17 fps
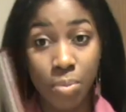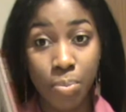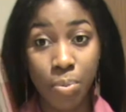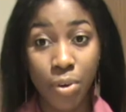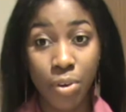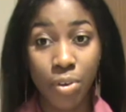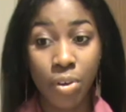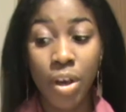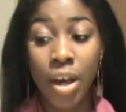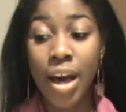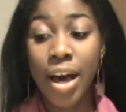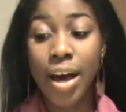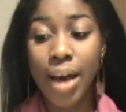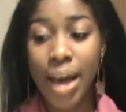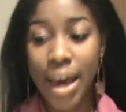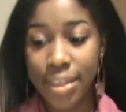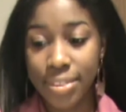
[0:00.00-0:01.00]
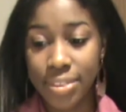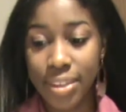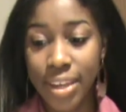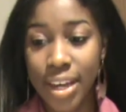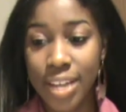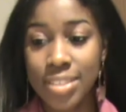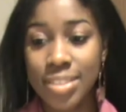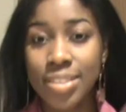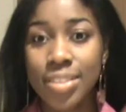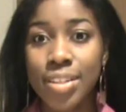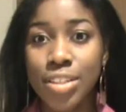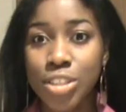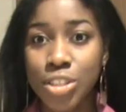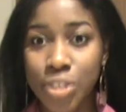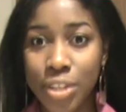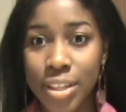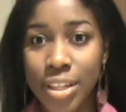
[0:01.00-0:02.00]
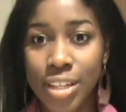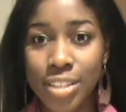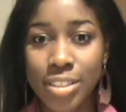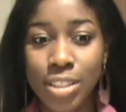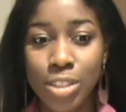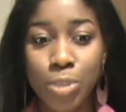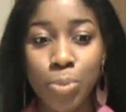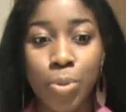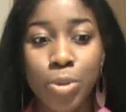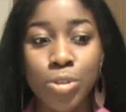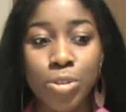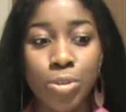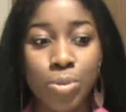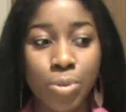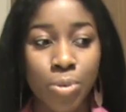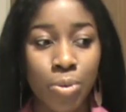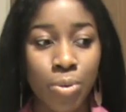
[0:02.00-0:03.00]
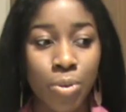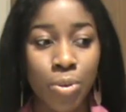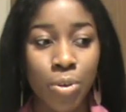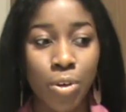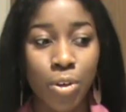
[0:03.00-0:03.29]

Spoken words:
But I guess straighteners are supposed to